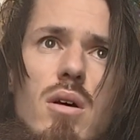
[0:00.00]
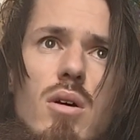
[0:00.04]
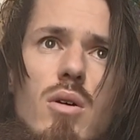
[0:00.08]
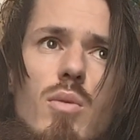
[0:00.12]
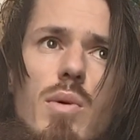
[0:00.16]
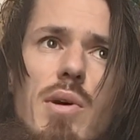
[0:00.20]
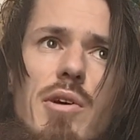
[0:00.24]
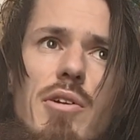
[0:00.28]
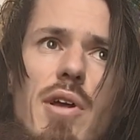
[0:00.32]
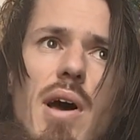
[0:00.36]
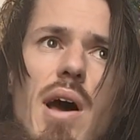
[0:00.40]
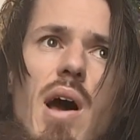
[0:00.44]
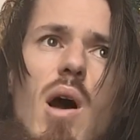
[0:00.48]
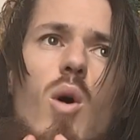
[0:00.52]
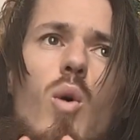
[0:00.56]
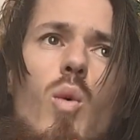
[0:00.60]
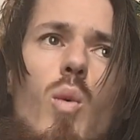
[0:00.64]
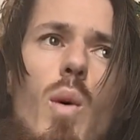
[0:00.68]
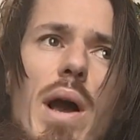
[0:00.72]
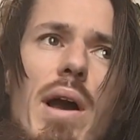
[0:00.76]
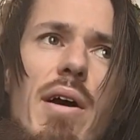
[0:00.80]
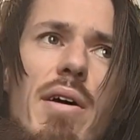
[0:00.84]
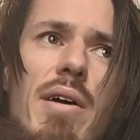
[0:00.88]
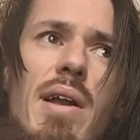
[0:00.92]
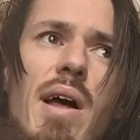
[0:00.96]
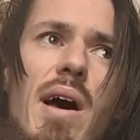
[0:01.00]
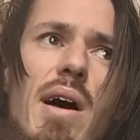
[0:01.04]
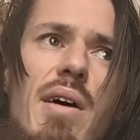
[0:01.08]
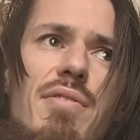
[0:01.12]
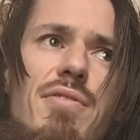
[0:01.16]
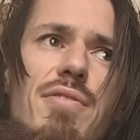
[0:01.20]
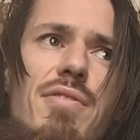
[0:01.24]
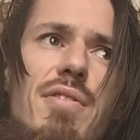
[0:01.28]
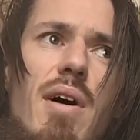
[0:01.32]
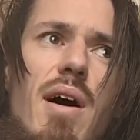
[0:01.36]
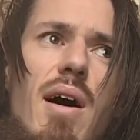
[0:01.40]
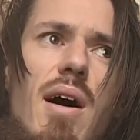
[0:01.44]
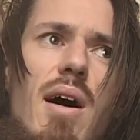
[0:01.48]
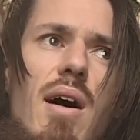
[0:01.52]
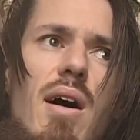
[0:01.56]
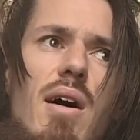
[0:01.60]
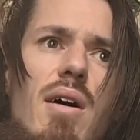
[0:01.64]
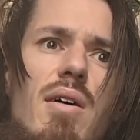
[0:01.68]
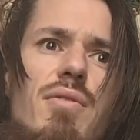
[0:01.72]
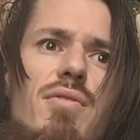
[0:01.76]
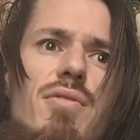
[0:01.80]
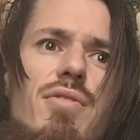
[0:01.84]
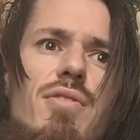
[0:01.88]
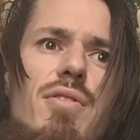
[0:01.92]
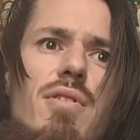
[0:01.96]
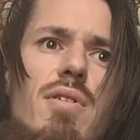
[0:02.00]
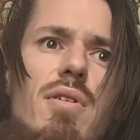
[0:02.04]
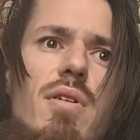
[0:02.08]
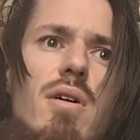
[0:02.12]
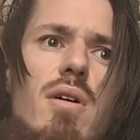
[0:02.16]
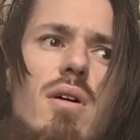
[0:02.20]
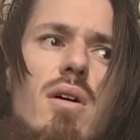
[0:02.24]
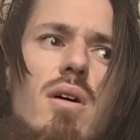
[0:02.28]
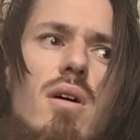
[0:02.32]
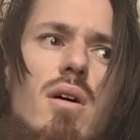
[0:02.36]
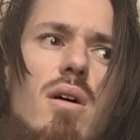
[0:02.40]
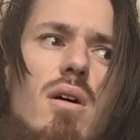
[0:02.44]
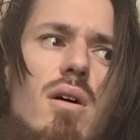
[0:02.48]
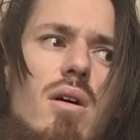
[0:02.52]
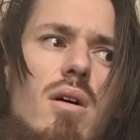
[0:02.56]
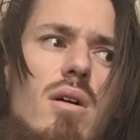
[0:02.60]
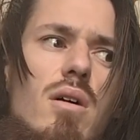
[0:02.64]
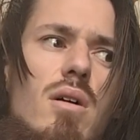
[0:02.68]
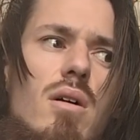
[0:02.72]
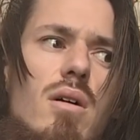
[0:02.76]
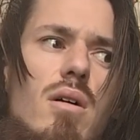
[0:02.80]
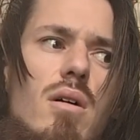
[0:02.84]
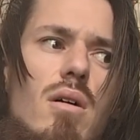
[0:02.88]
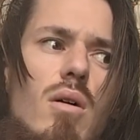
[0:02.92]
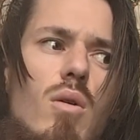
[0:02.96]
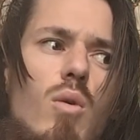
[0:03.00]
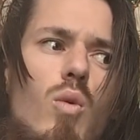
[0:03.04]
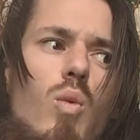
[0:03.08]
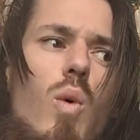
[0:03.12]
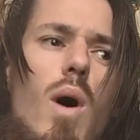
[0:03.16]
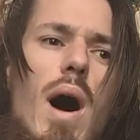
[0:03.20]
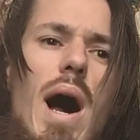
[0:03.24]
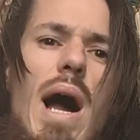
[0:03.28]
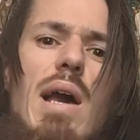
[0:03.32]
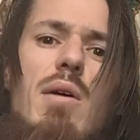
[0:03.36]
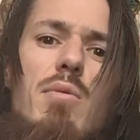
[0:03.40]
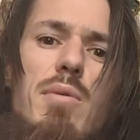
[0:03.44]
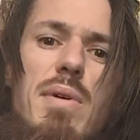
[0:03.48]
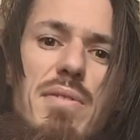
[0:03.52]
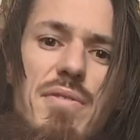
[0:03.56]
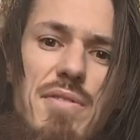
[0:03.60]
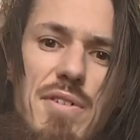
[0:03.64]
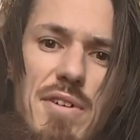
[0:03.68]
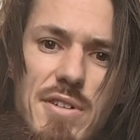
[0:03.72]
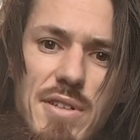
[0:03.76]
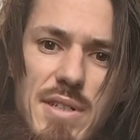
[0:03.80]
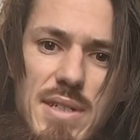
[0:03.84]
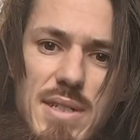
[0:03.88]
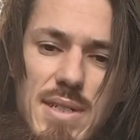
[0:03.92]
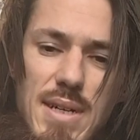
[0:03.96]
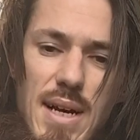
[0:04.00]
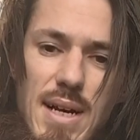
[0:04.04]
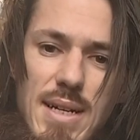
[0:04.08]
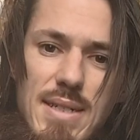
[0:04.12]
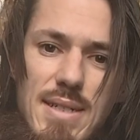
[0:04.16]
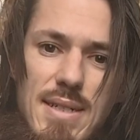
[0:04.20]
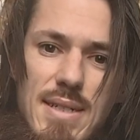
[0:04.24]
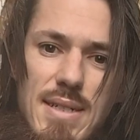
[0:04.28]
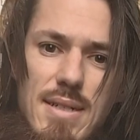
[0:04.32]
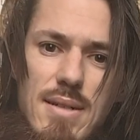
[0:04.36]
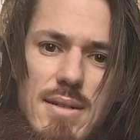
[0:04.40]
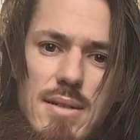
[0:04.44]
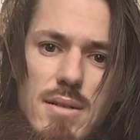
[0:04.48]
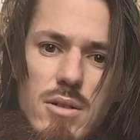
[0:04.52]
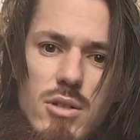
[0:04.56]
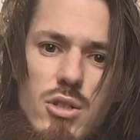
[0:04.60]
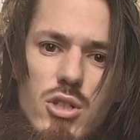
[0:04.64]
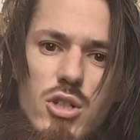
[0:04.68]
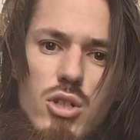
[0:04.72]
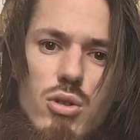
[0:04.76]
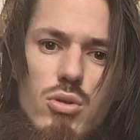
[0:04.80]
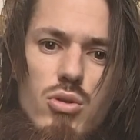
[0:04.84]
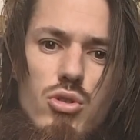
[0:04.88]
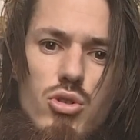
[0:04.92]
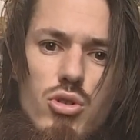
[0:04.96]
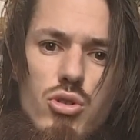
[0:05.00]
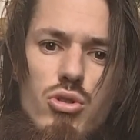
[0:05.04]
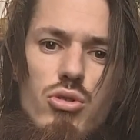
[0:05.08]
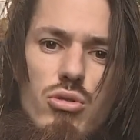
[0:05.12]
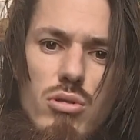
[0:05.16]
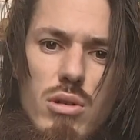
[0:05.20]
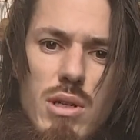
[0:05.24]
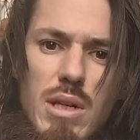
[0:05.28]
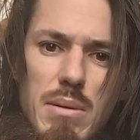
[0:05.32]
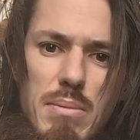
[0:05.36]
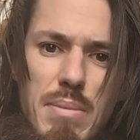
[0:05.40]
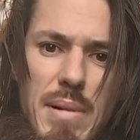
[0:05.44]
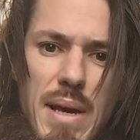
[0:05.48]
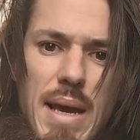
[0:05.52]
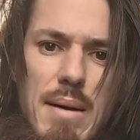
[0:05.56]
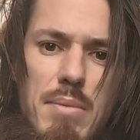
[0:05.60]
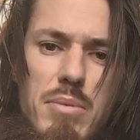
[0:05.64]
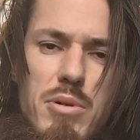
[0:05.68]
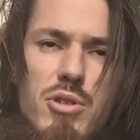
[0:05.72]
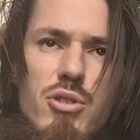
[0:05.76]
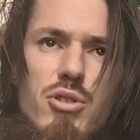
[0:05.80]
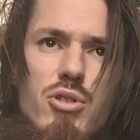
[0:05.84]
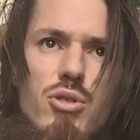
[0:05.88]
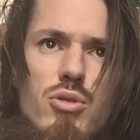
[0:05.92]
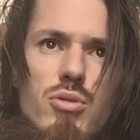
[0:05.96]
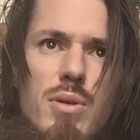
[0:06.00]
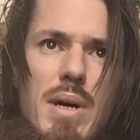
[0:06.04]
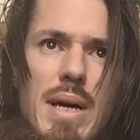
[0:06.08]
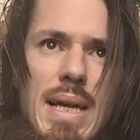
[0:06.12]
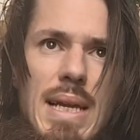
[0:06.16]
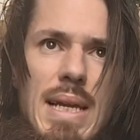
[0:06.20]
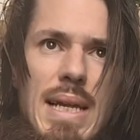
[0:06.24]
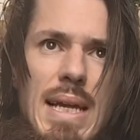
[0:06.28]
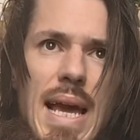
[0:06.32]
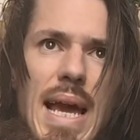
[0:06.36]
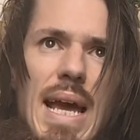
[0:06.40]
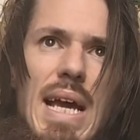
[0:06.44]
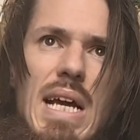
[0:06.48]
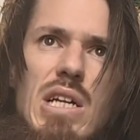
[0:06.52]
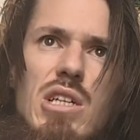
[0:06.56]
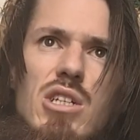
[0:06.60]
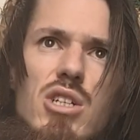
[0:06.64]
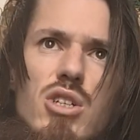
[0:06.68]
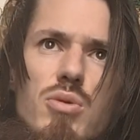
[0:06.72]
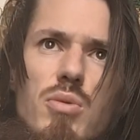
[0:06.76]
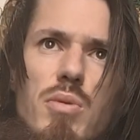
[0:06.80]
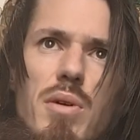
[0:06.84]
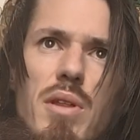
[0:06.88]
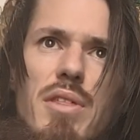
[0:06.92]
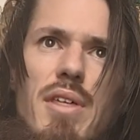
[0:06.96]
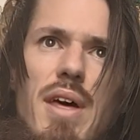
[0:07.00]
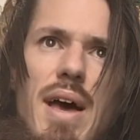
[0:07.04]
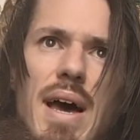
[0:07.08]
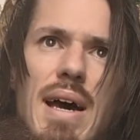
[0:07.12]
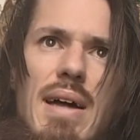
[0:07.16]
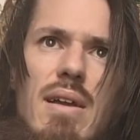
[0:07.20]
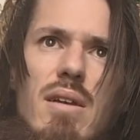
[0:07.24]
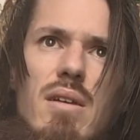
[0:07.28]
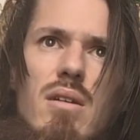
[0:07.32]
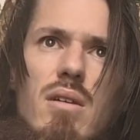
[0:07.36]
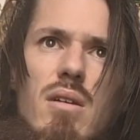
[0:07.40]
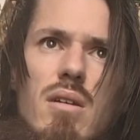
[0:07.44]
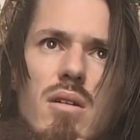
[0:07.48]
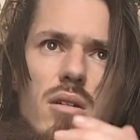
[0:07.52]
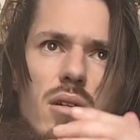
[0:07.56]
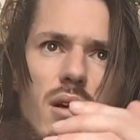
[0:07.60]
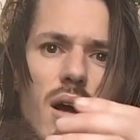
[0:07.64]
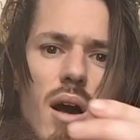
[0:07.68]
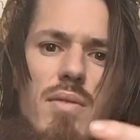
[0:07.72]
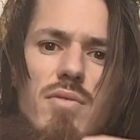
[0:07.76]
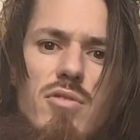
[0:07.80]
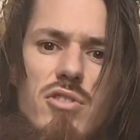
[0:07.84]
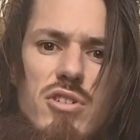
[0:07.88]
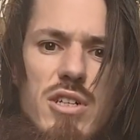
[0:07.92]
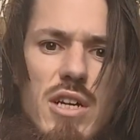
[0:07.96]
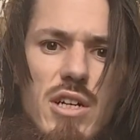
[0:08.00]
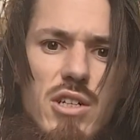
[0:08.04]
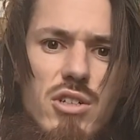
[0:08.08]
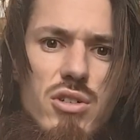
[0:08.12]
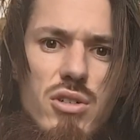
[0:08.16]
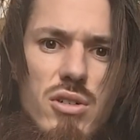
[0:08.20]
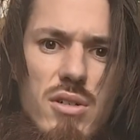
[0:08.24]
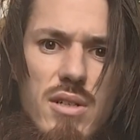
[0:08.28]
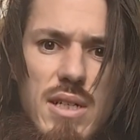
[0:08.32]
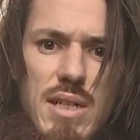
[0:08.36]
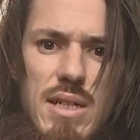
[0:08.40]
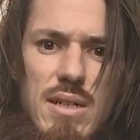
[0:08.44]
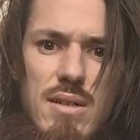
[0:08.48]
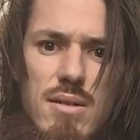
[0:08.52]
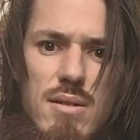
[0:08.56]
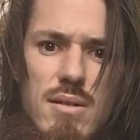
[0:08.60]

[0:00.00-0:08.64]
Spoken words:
We are not aware enough of why we feel disgusted to truly be able to engage with that conversationally.